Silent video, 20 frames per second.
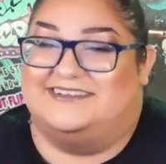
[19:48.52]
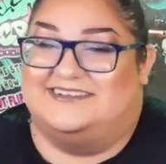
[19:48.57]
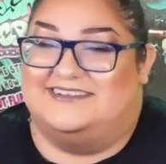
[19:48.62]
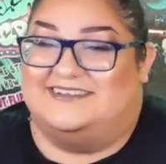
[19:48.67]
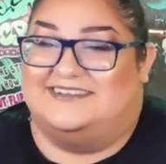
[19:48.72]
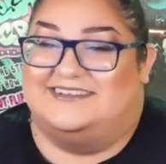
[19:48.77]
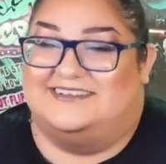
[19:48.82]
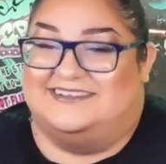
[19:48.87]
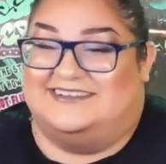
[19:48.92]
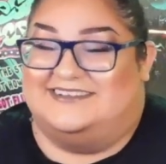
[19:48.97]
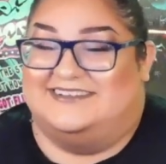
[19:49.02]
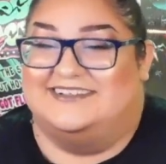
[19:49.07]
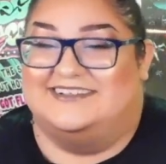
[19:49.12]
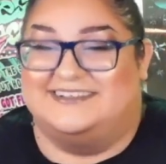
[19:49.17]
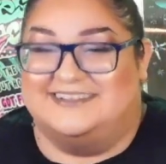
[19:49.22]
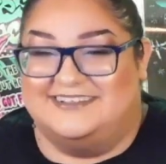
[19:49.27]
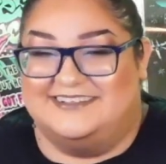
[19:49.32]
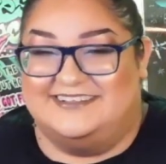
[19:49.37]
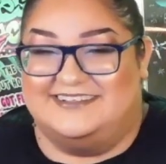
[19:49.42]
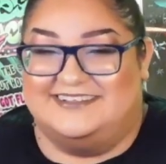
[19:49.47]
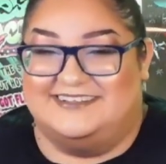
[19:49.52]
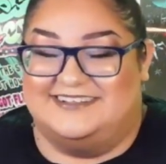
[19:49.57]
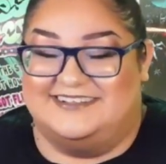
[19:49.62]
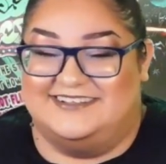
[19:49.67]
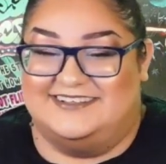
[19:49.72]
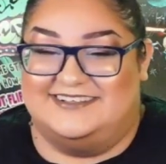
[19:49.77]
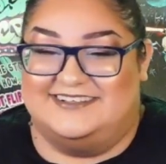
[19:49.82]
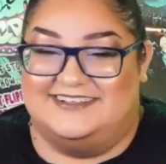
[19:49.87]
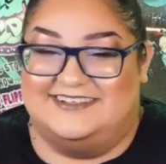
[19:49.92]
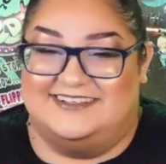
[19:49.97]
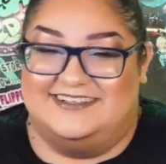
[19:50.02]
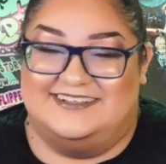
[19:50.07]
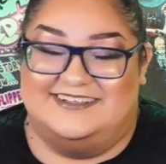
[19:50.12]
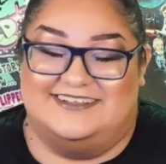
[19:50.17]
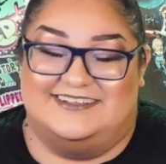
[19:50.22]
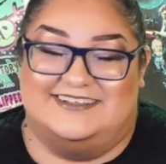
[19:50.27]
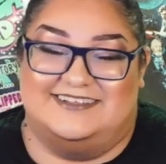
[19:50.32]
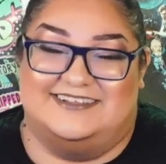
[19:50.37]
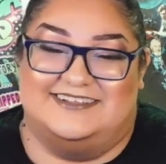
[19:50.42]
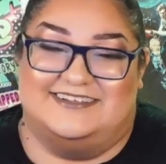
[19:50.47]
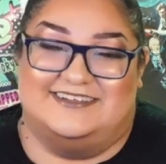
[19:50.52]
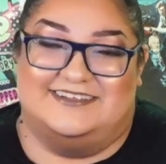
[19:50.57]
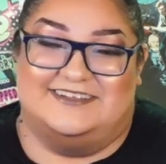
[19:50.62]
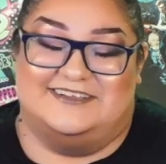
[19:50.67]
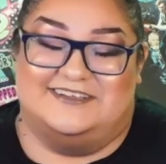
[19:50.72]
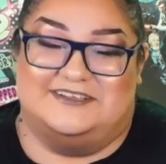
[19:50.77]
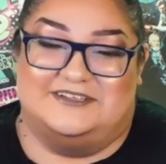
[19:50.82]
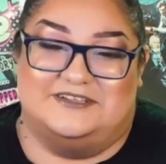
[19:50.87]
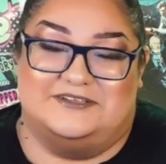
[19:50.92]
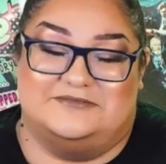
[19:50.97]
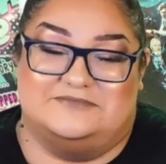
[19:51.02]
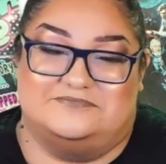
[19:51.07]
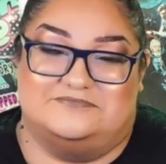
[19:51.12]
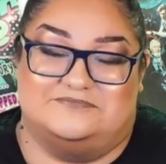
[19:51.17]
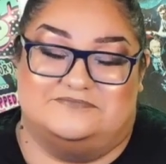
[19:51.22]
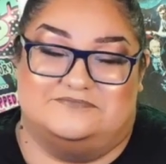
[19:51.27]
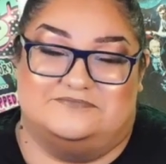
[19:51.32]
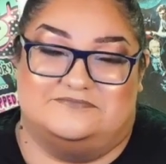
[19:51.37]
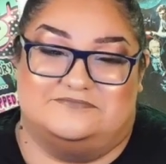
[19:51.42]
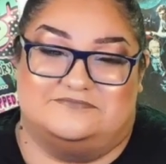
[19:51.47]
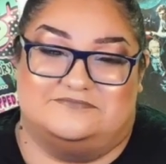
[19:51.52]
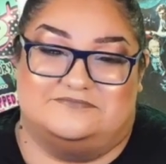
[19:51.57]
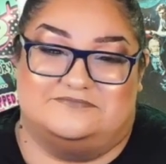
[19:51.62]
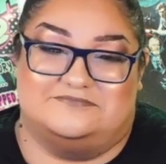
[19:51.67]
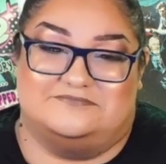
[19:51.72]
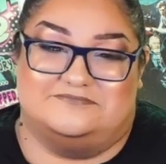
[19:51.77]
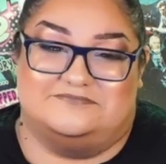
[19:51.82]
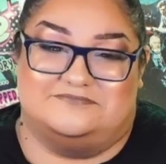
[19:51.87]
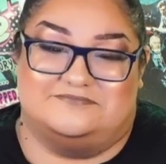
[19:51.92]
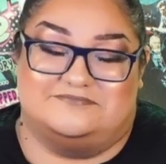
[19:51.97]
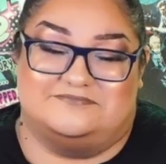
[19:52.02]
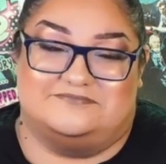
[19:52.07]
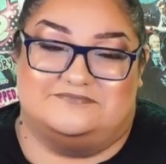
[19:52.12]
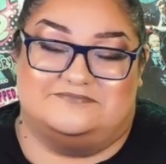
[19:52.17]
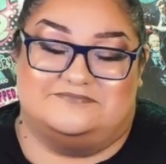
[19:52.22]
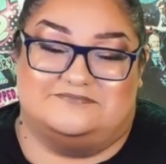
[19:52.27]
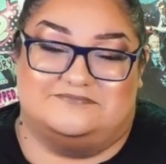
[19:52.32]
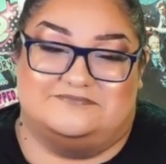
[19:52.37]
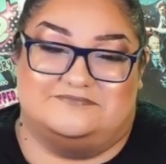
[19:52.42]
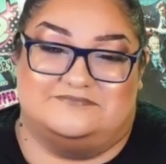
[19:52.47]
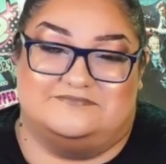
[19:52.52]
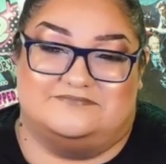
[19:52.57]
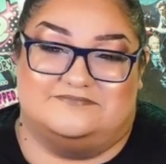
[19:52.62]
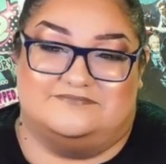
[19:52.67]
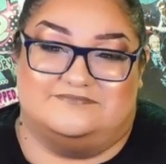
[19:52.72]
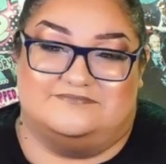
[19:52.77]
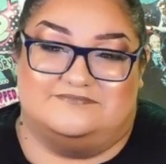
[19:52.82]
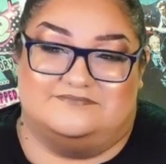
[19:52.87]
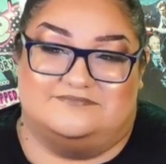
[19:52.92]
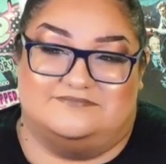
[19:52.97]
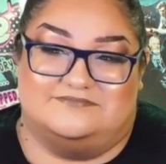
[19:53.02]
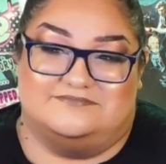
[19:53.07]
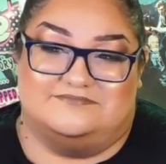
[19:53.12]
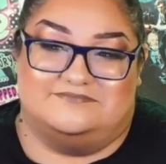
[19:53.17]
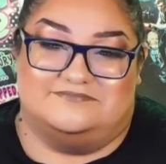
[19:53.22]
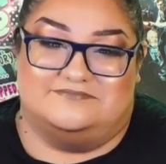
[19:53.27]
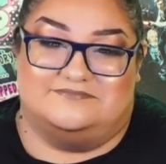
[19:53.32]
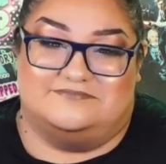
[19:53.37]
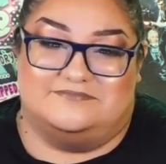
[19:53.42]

(silent)